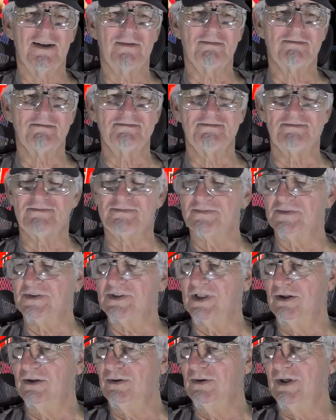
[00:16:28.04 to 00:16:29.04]
it.
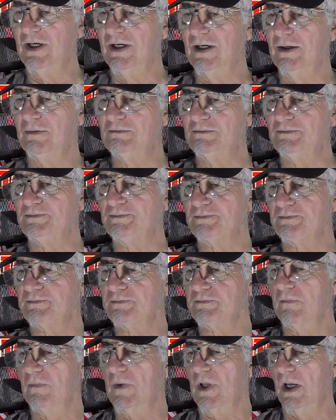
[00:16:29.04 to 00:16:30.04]
So, um,
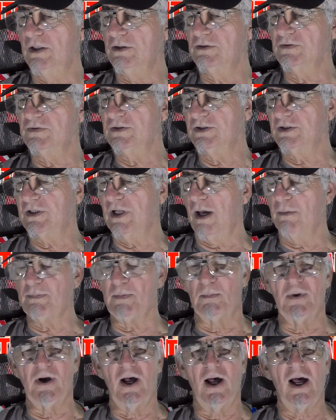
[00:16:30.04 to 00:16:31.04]
thanks for
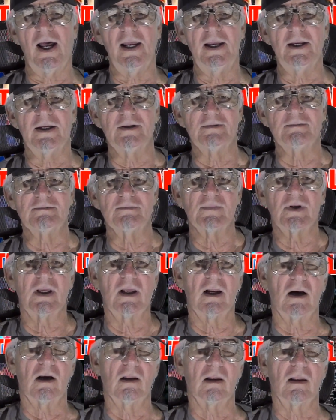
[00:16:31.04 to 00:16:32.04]
stopping by and
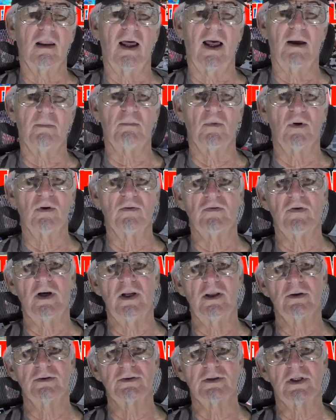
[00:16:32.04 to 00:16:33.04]
got a lot more
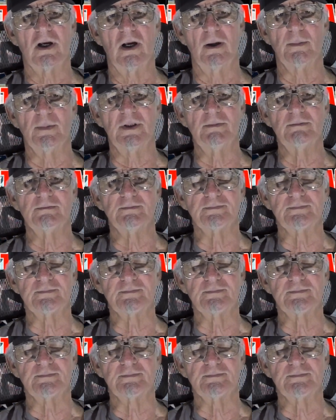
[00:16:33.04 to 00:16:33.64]
videos coming.